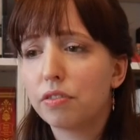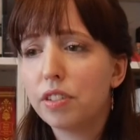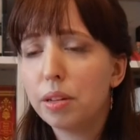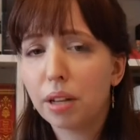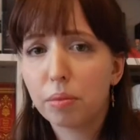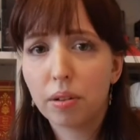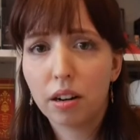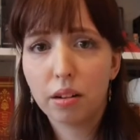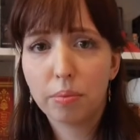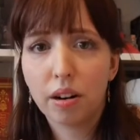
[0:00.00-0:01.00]
female
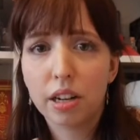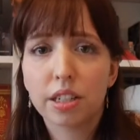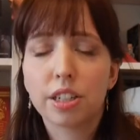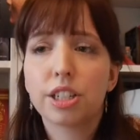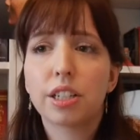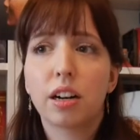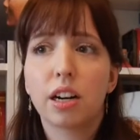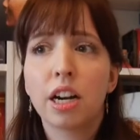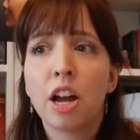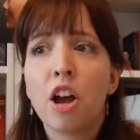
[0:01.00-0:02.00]
partners
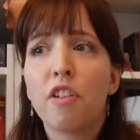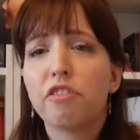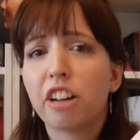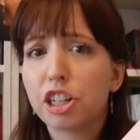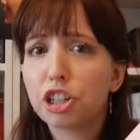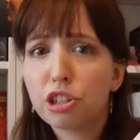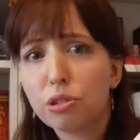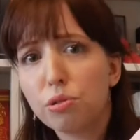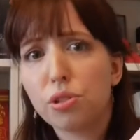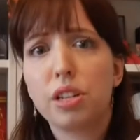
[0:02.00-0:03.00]
are very
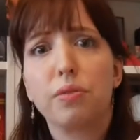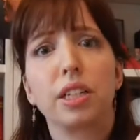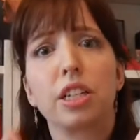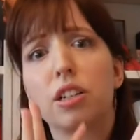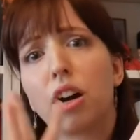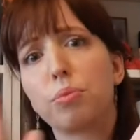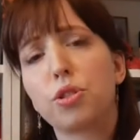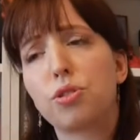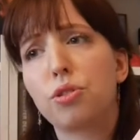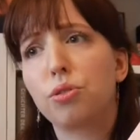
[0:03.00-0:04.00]
choosy when it
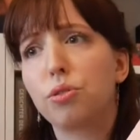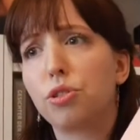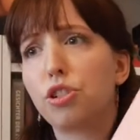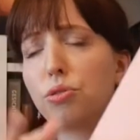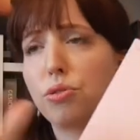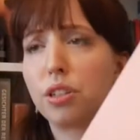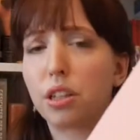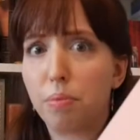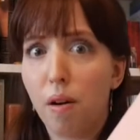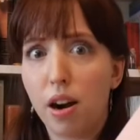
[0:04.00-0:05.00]
comes to choosing
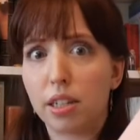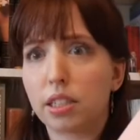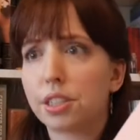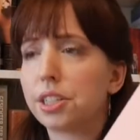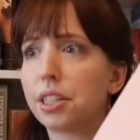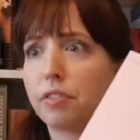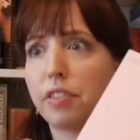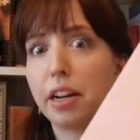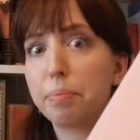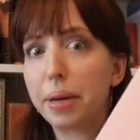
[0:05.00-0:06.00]
their partners. They're
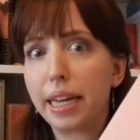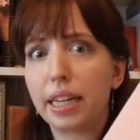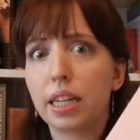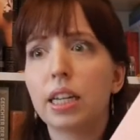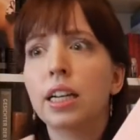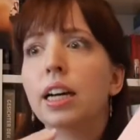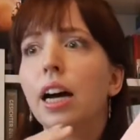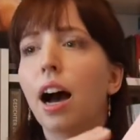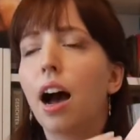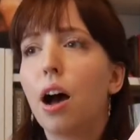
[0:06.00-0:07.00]
very picky.
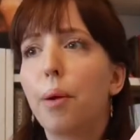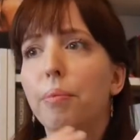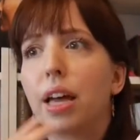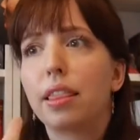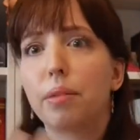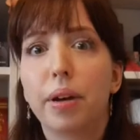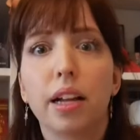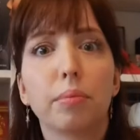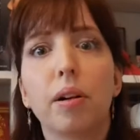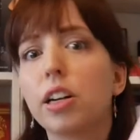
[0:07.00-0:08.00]
And the
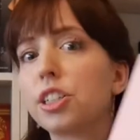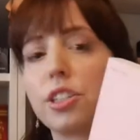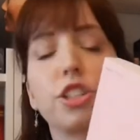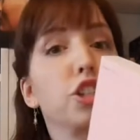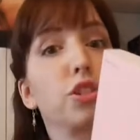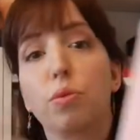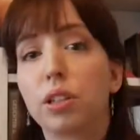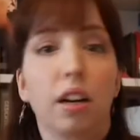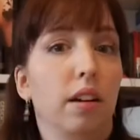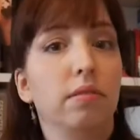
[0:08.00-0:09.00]
male partners just
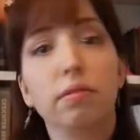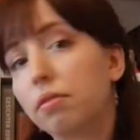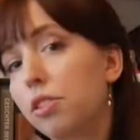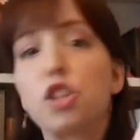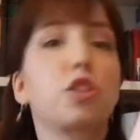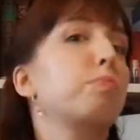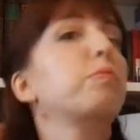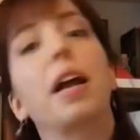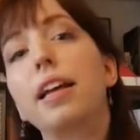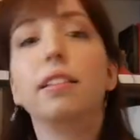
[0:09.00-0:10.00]
wanna
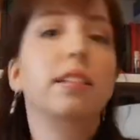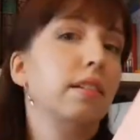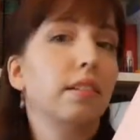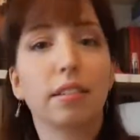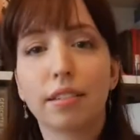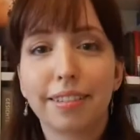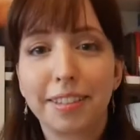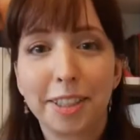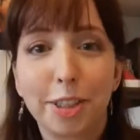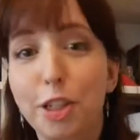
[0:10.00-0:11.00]
spread
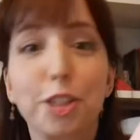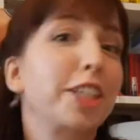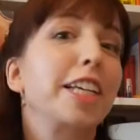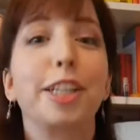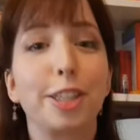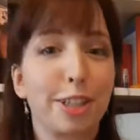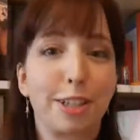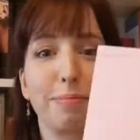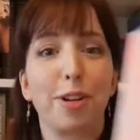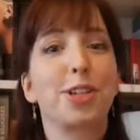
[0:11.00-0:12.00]
their genes
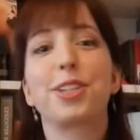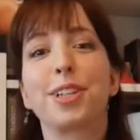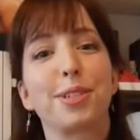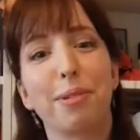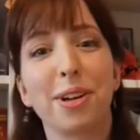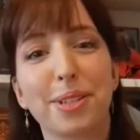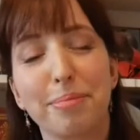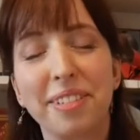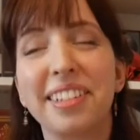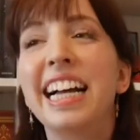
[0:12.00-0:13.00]
as much as
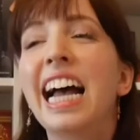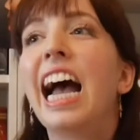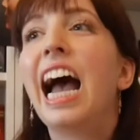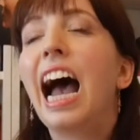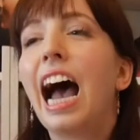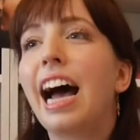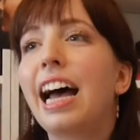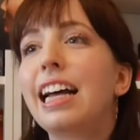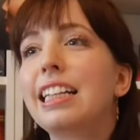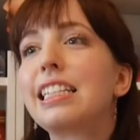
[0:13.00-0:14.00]
possible.
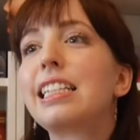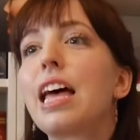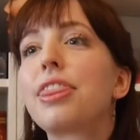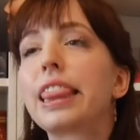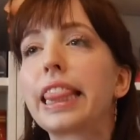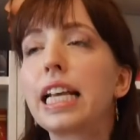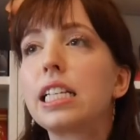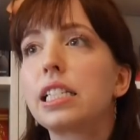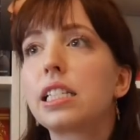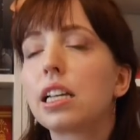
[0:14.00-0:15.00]
And
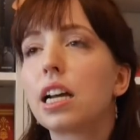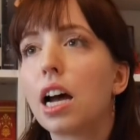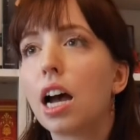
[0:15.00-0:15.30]
this